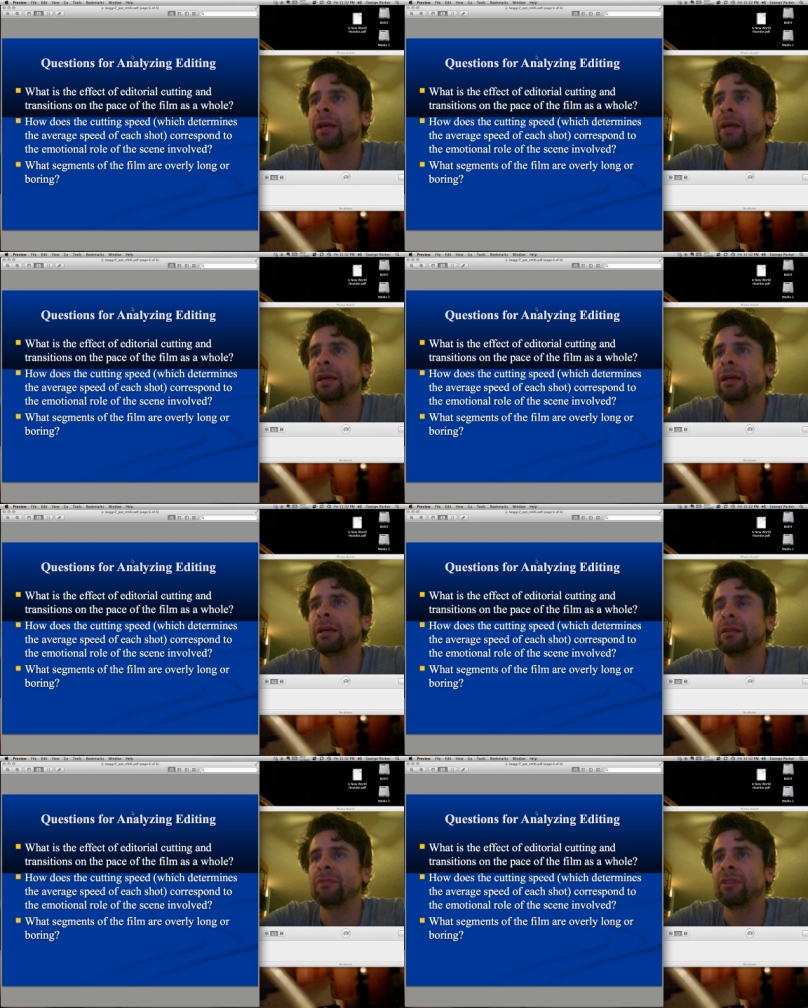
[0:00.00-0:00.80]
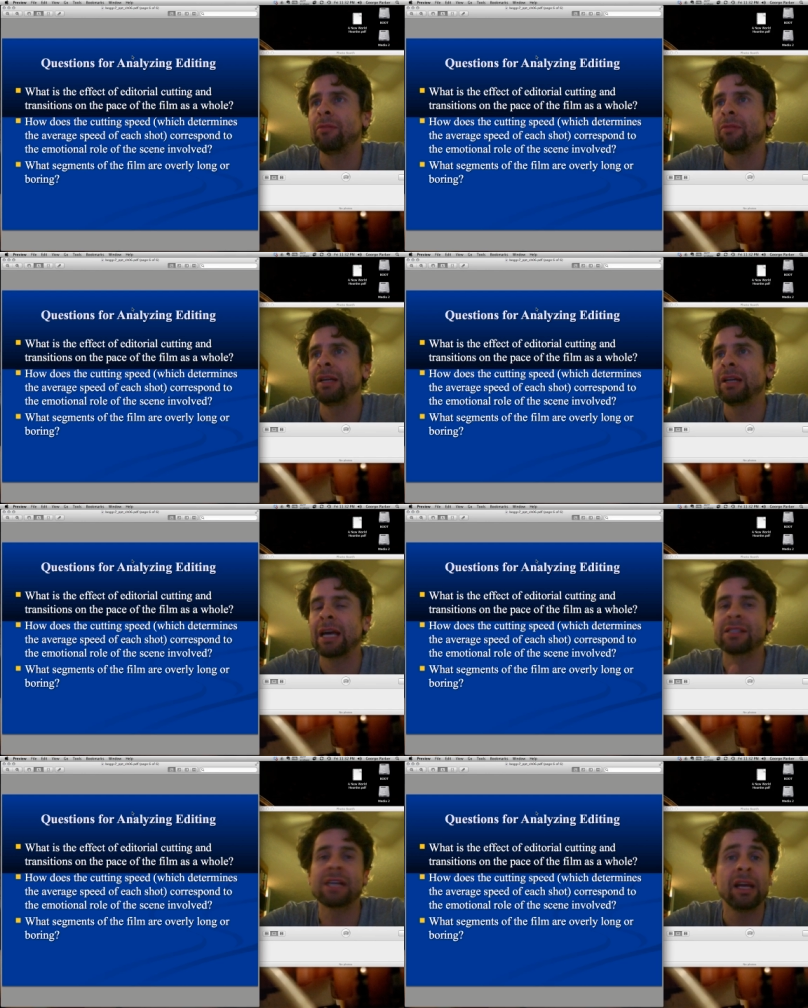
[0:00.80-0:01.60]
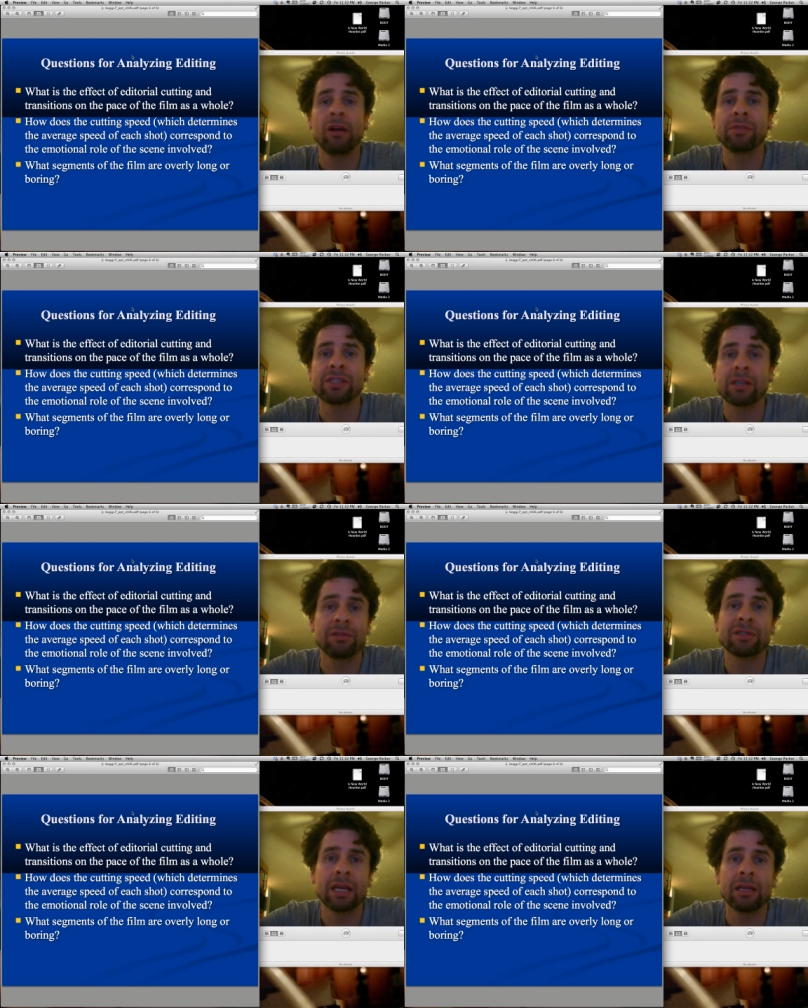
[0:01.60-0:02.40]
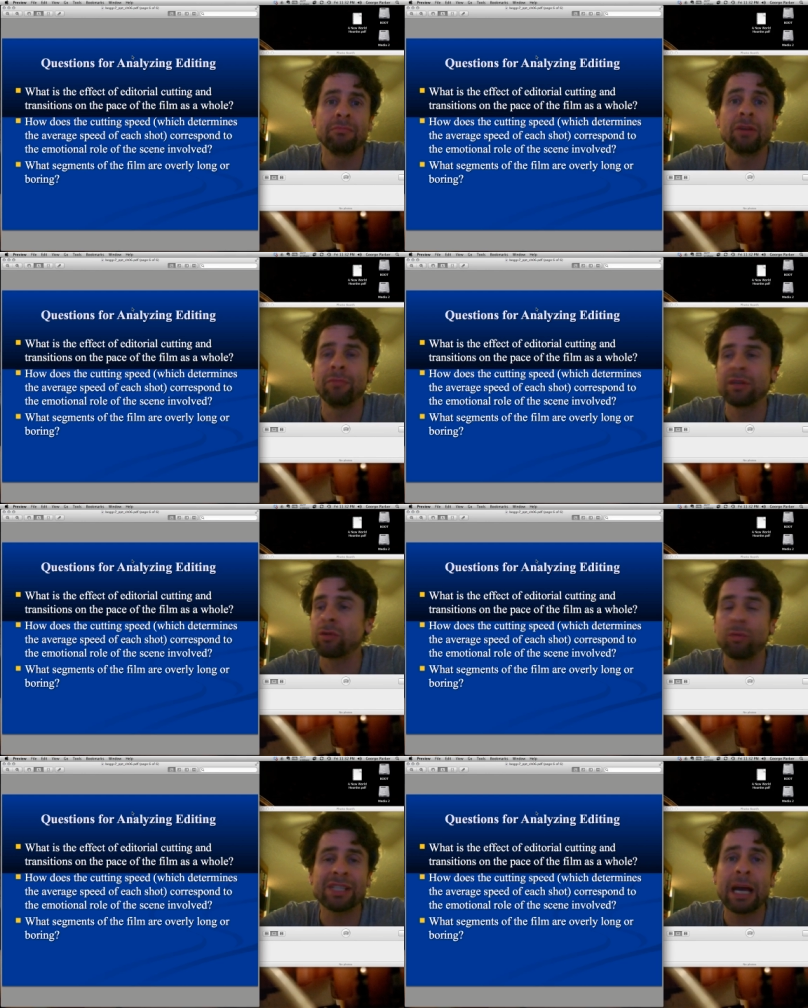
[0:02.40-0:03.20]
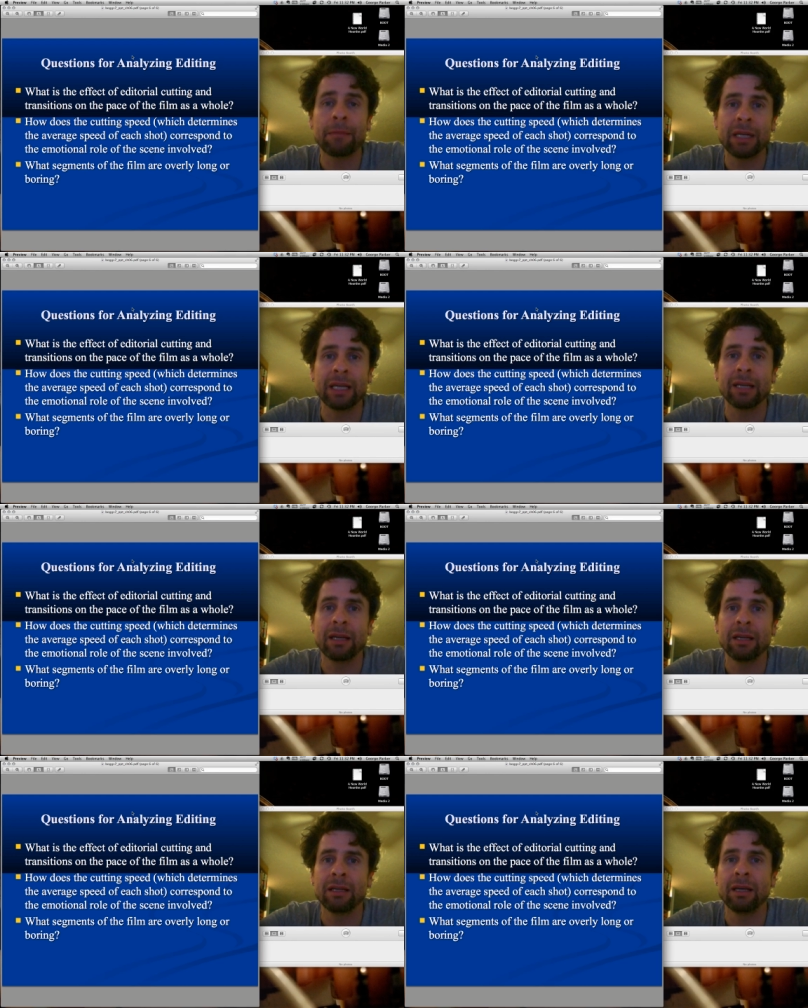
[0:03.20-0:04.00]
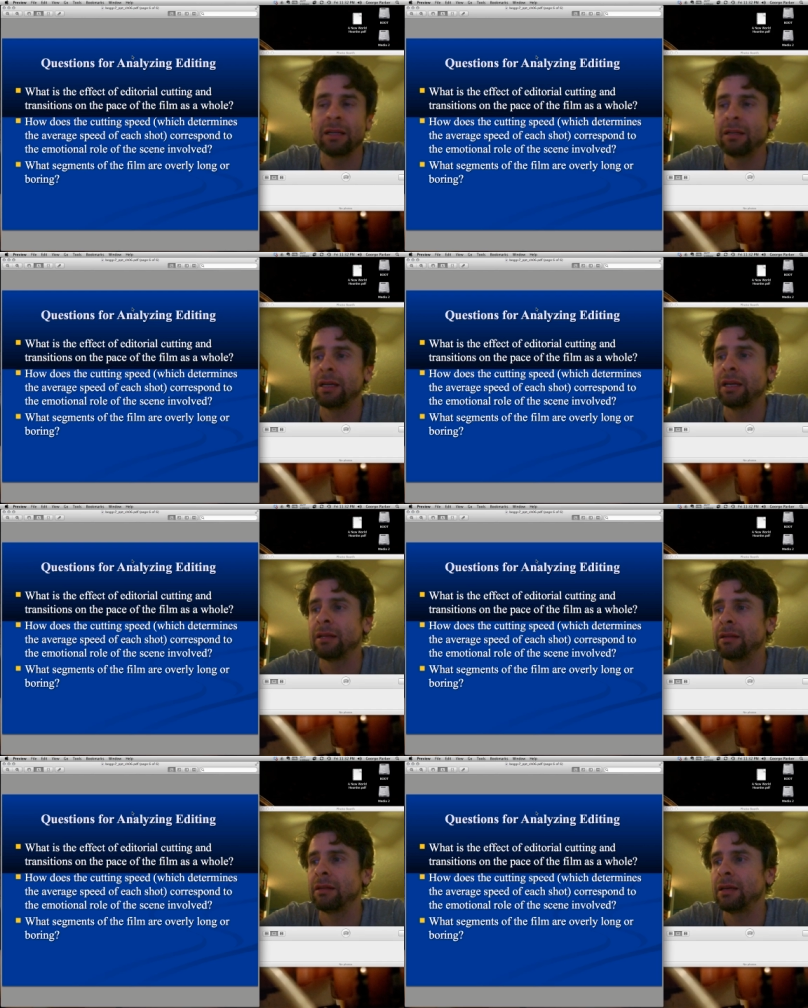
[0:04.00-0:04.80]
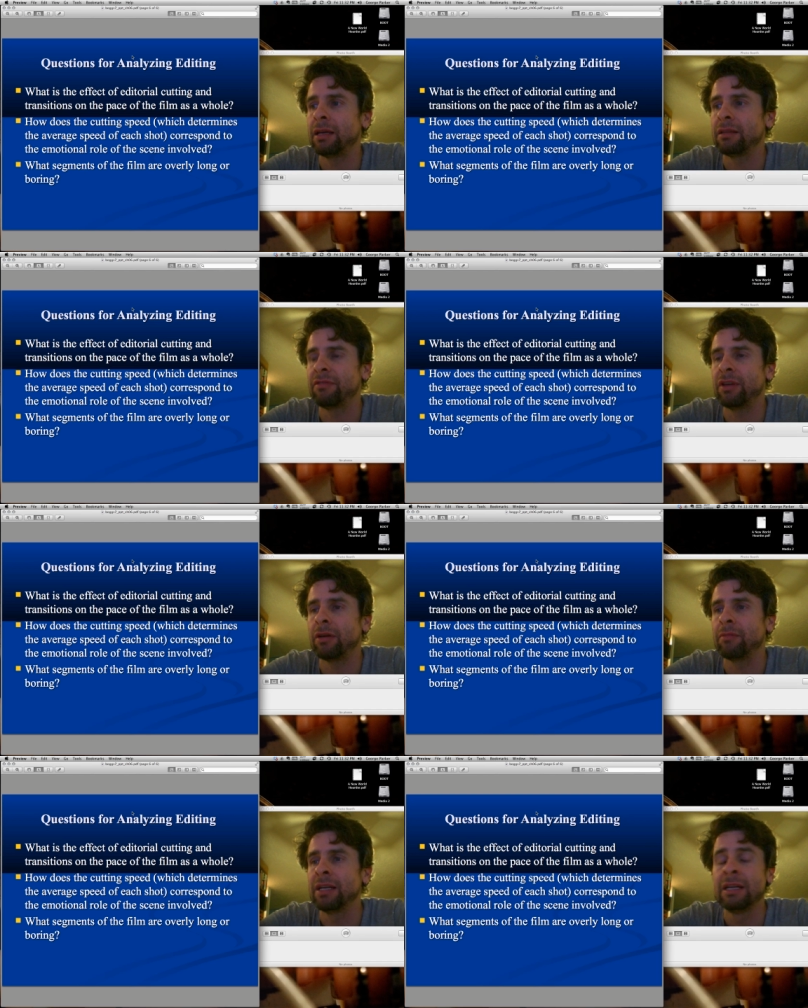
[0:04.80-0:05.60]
in the film, and how does that help us understand the moment or what's happening in the film.